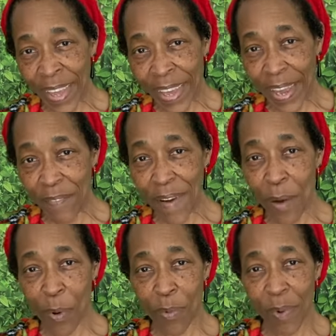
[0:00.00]
If I
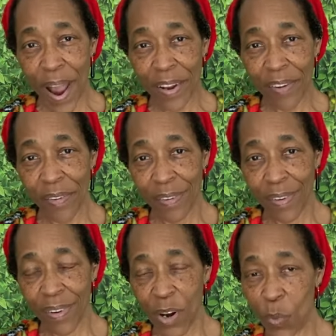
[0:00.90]
were a writer,
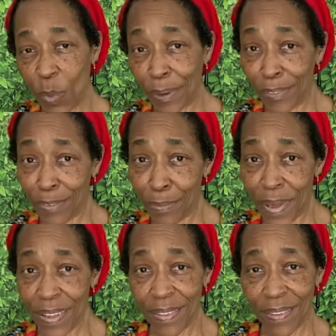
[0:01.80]

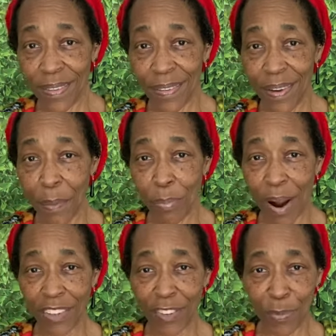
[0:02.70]
wordsmith,
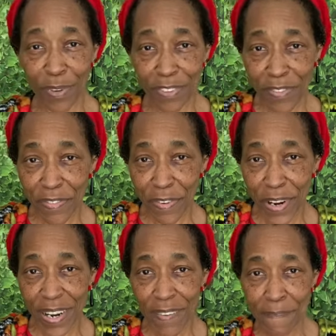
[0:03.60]
prosperous and
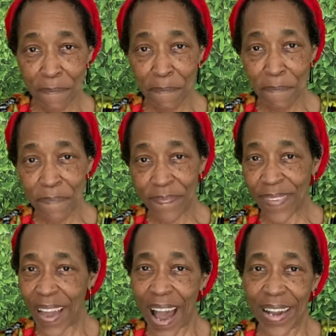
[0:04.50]
free,
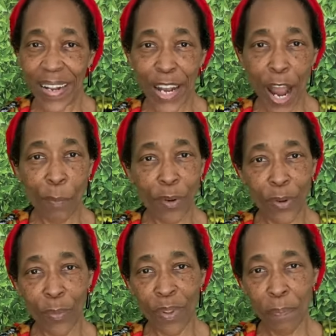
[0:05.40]
I'd enamor you
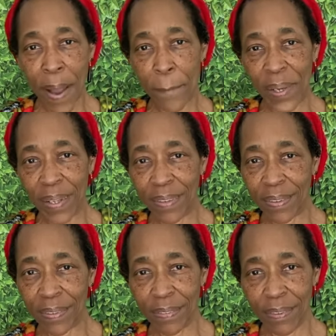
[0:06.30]
with my
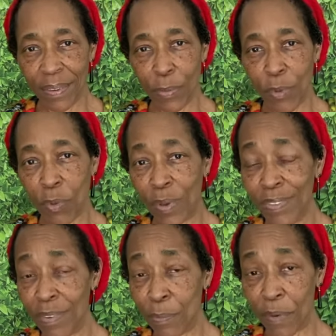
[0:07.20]
abilities through the
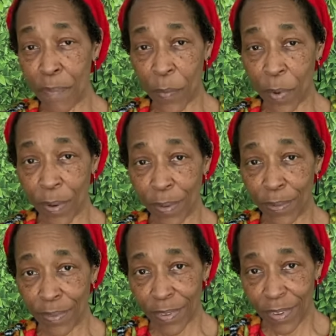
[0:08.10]
wisdom of my
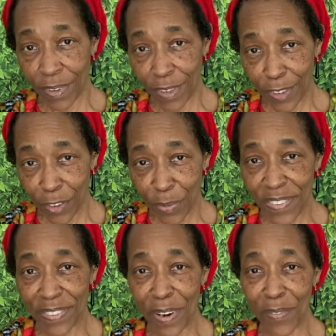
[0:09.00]
words to
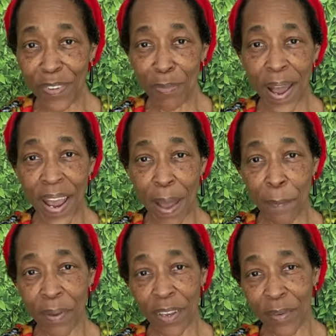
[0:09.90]
resurface my
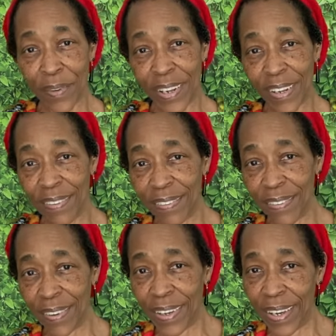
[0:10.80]
ambiguities
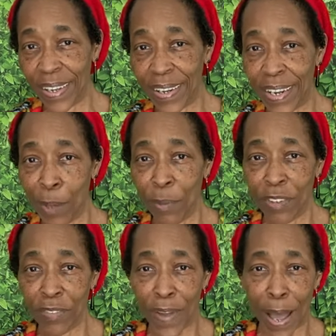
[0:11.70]
in an image
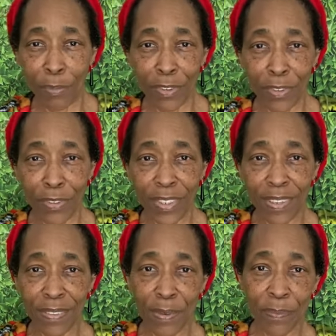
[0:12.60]
of
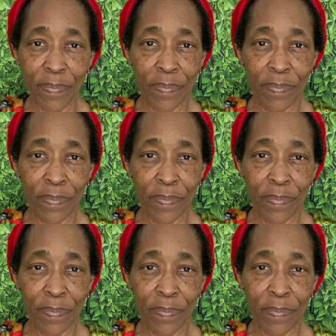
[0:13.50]
absolutism